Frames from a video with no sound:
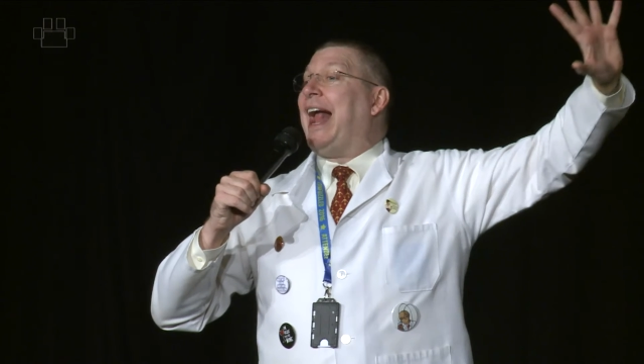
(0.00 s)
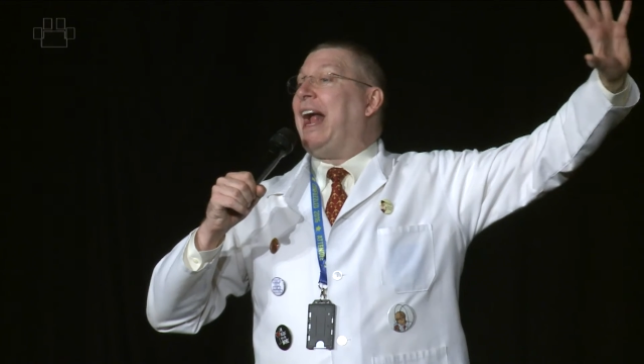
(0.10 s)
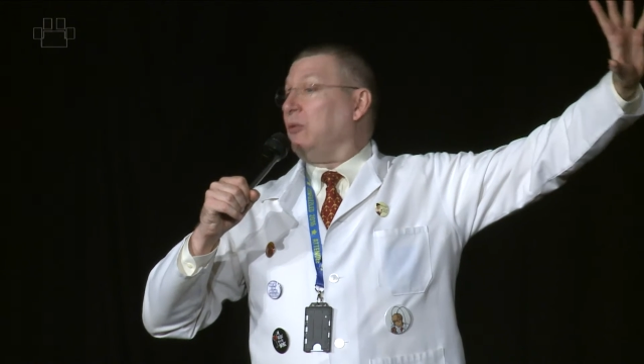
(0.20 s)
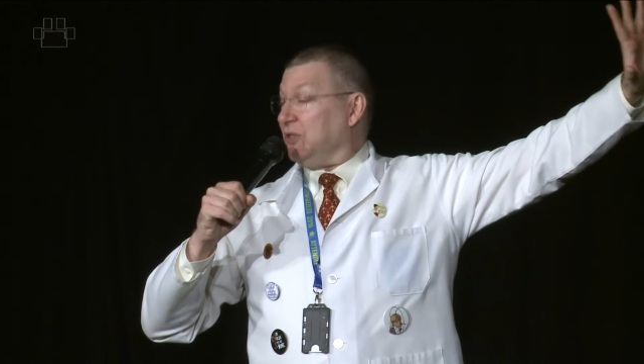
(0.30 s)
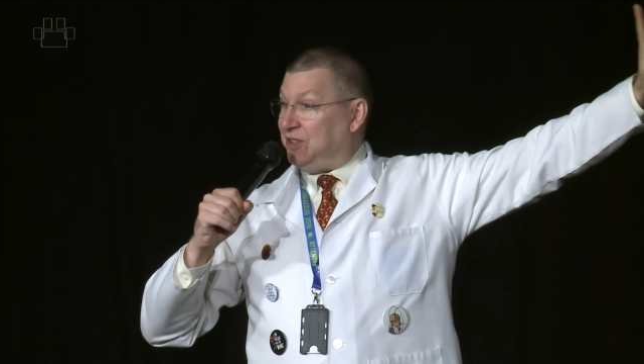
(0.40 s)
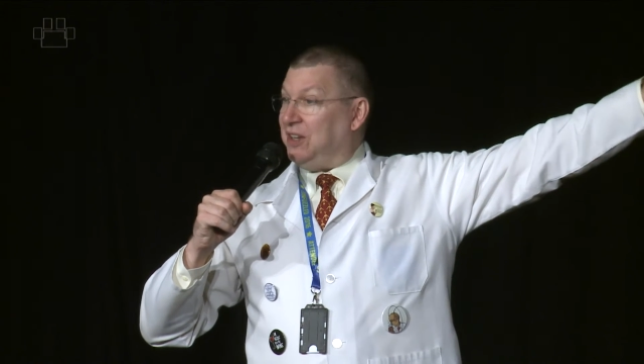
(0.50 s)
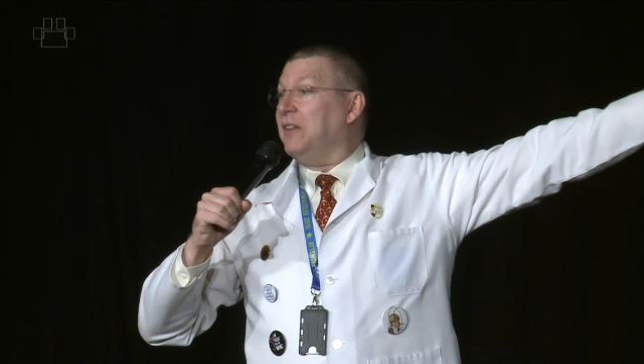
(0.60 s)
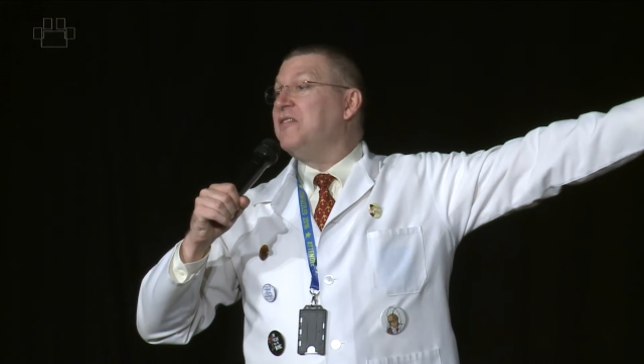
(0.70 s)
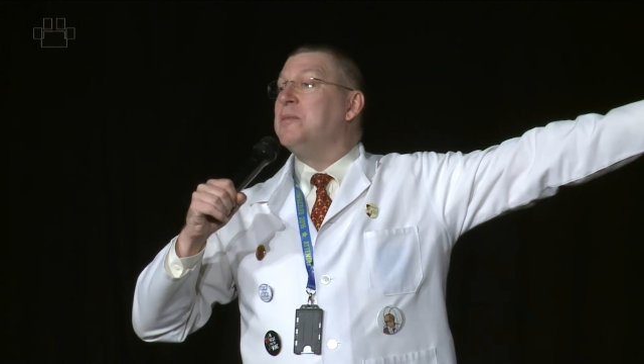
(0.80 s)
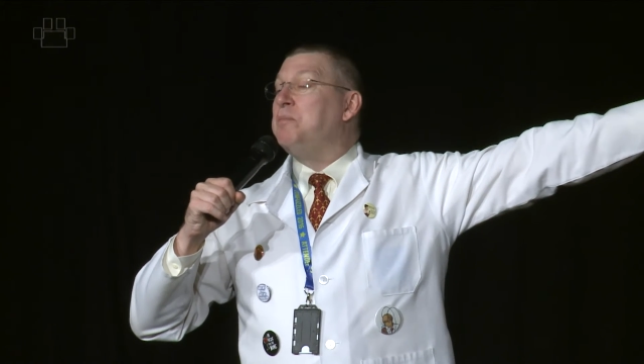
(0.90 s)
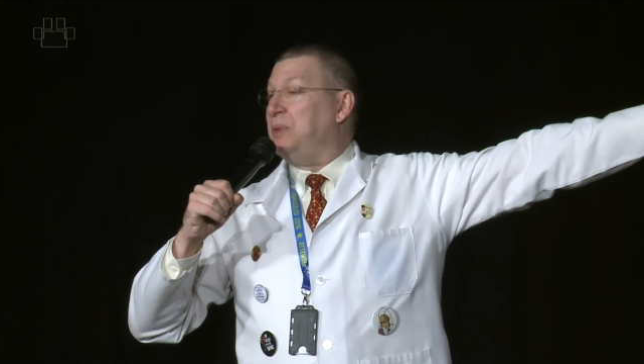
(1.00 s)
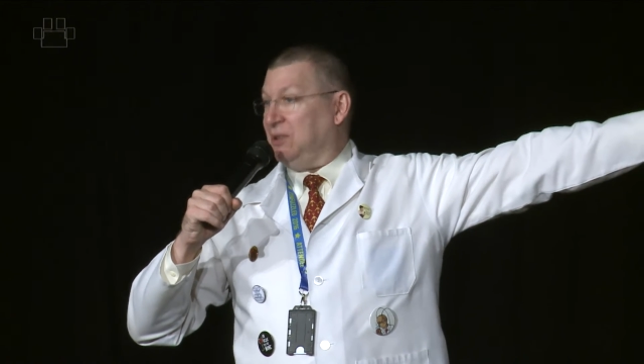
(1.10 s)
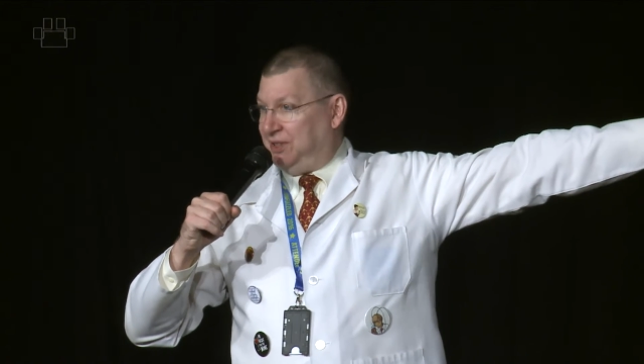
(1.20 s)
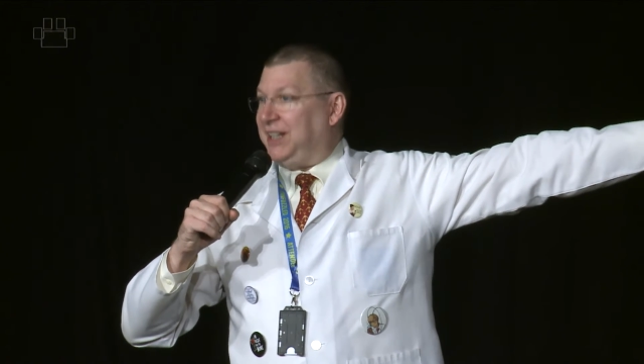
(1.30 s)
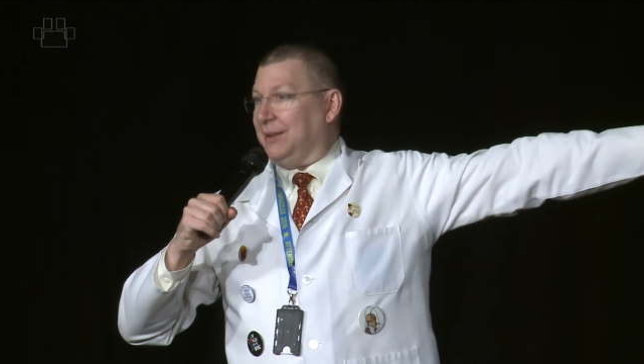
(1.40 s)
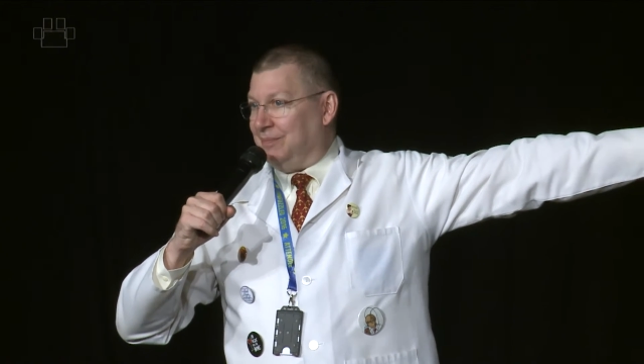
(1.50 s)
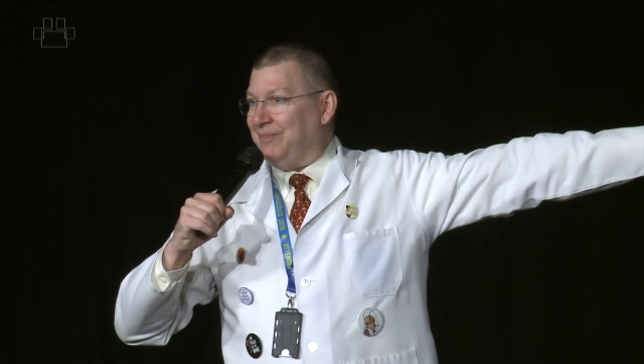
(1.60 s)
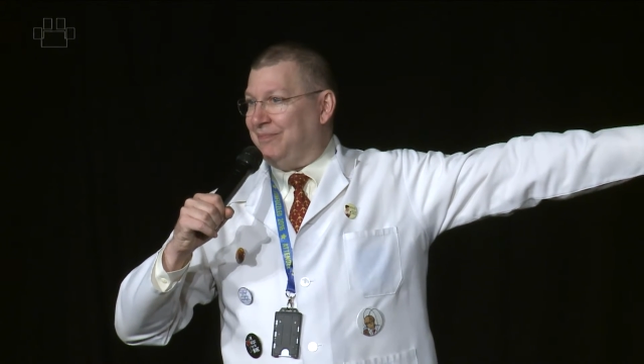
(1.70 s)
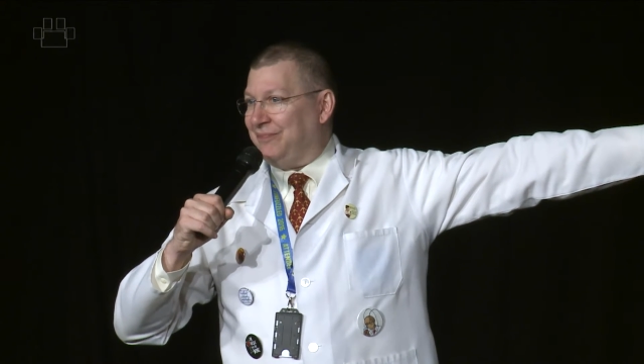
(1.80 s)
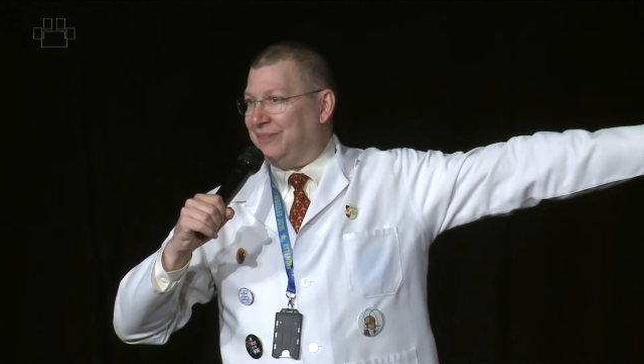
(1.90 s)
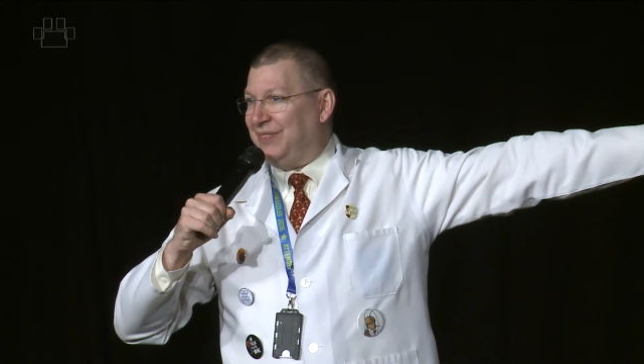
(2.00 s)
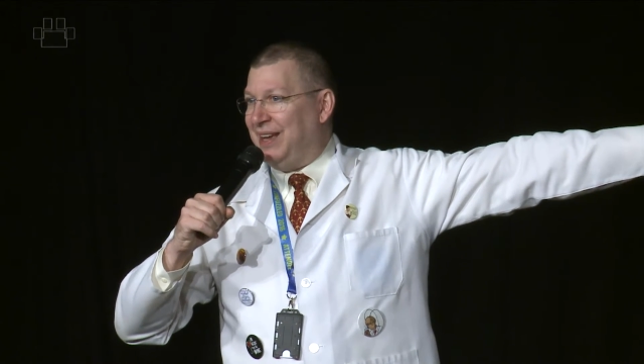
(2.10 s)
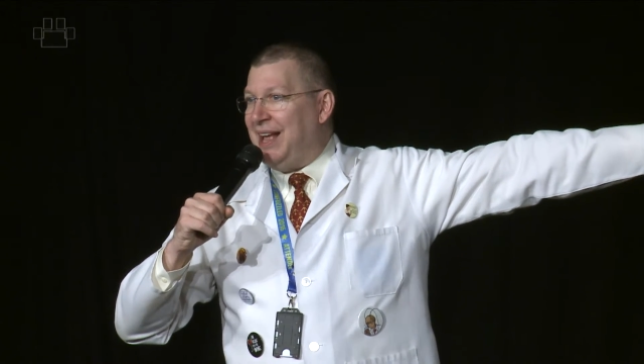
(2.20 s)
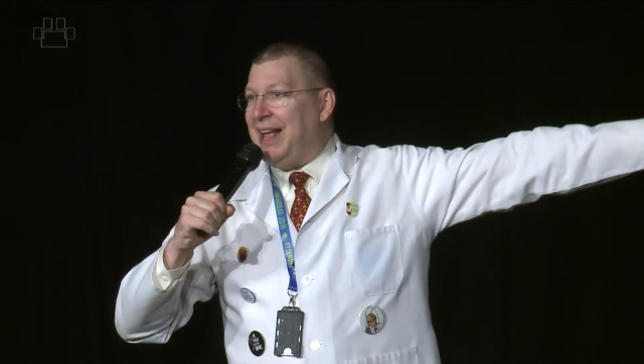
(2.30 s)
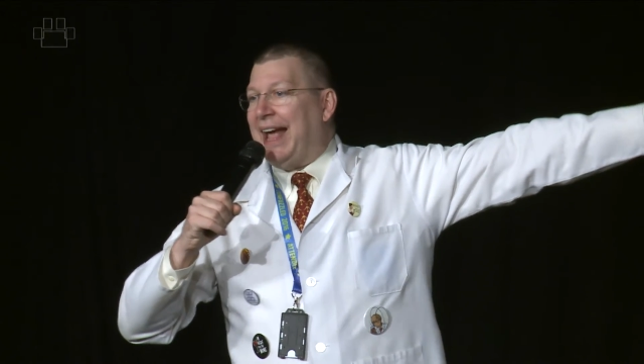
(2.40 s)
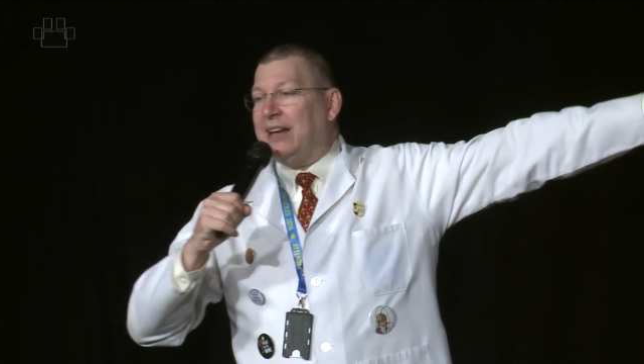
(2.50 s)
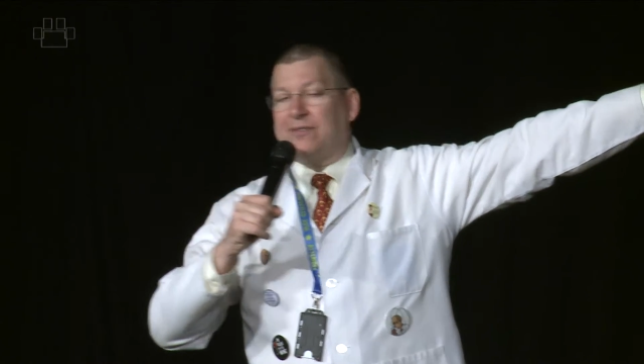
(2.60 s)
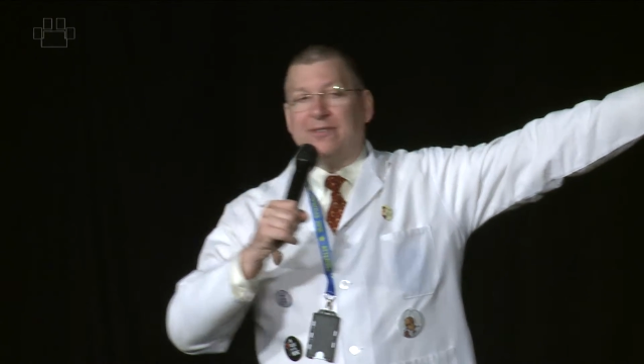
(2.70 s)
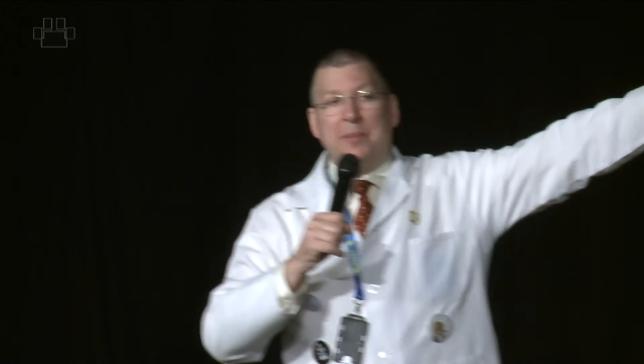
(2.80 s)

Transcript: out of the building. And from a